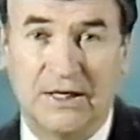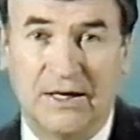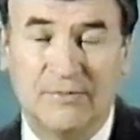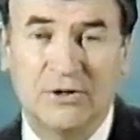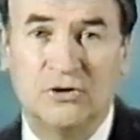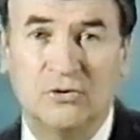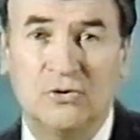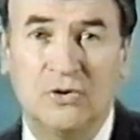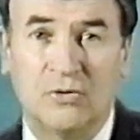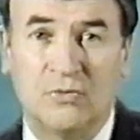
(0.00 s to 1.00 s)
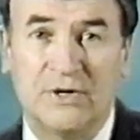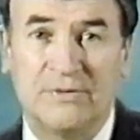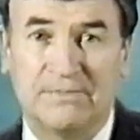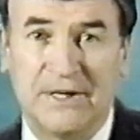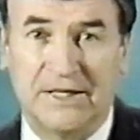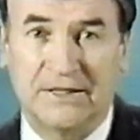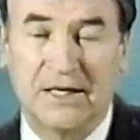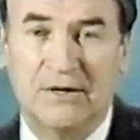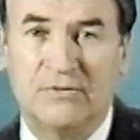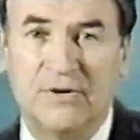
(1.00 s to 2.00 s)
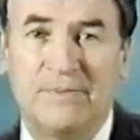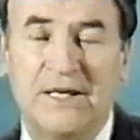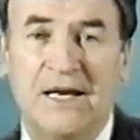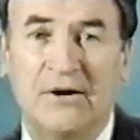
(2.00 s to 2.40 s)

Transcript: Number 2, repeat. Repeat